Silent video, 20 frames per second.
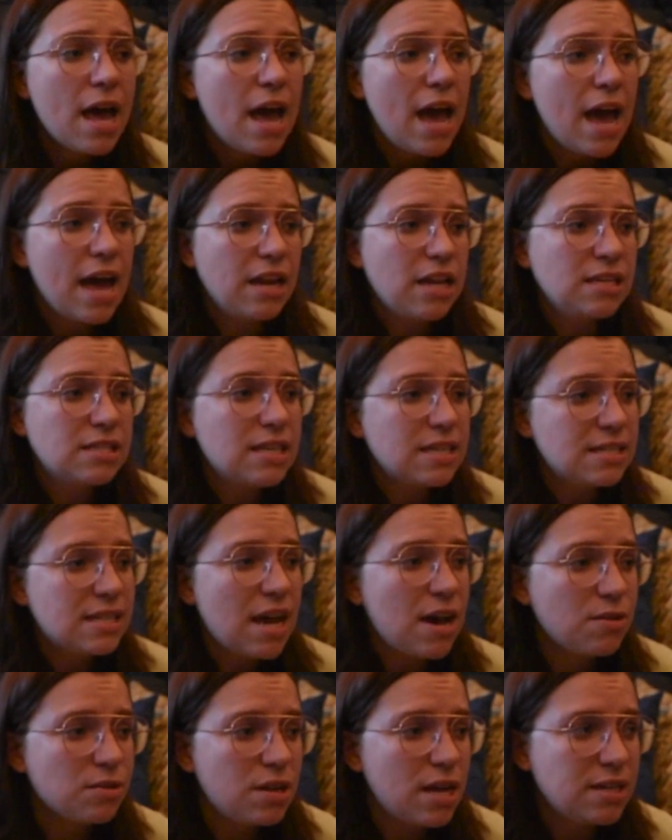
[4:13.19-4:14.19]
And you sit
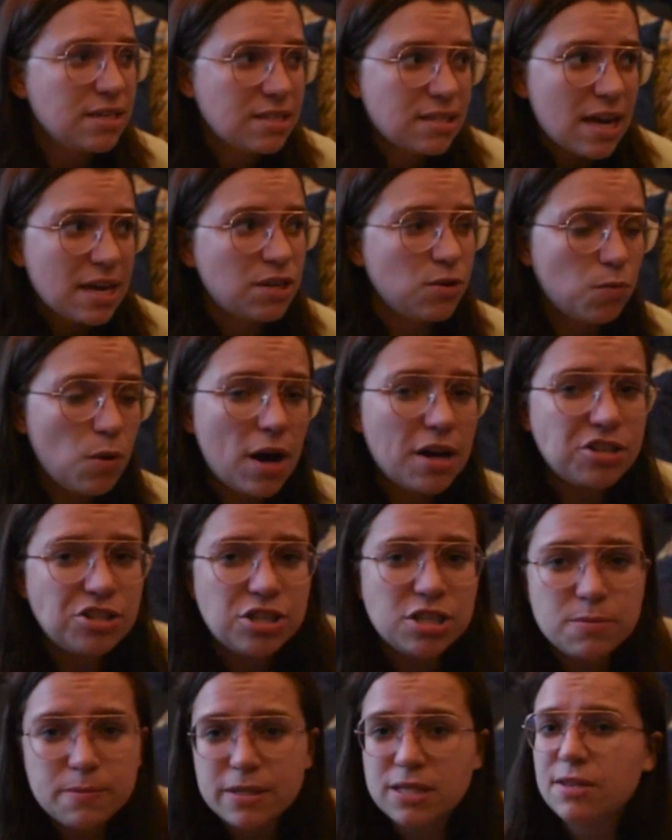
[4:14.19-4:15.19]
down and decide to watch it
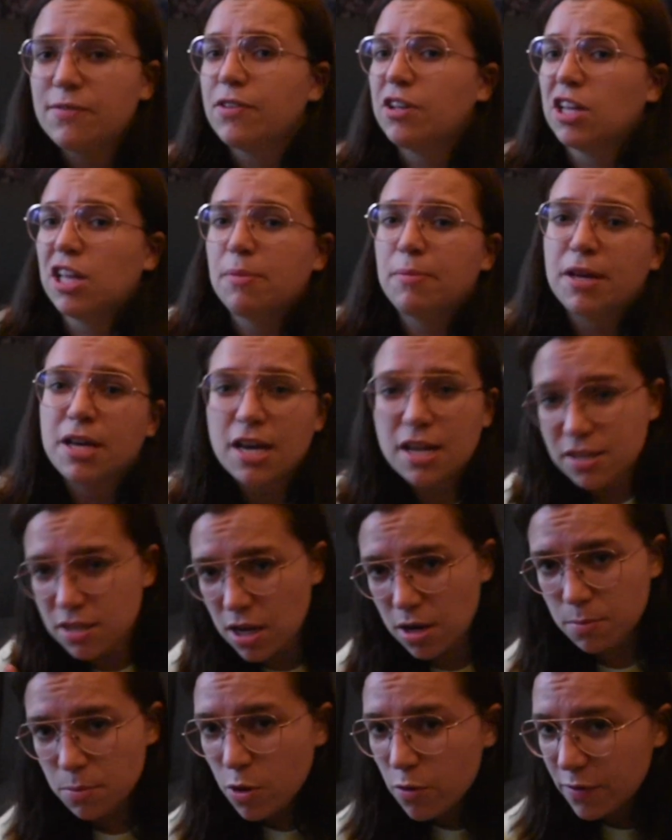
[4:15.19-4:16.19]
specifically because
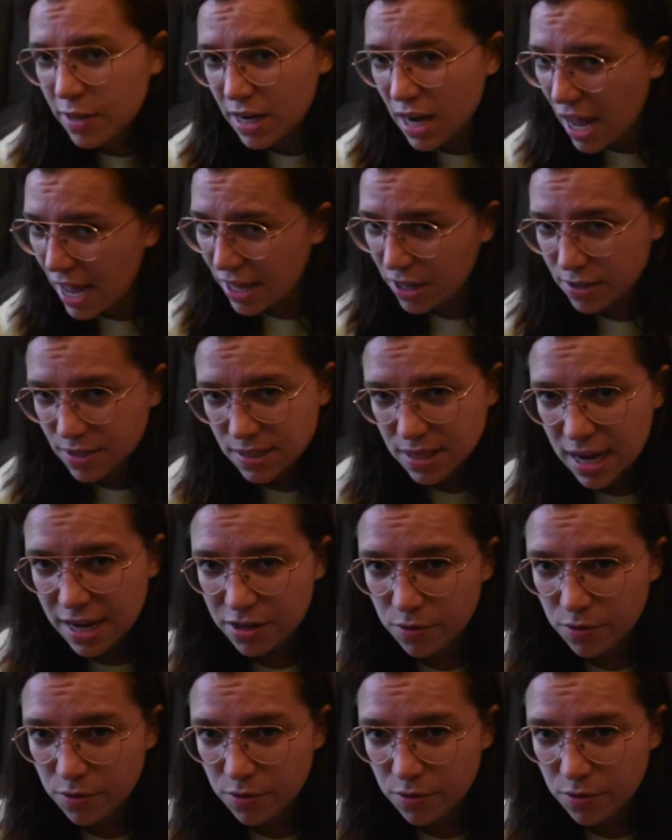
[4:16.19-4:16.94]
on a movie night you decide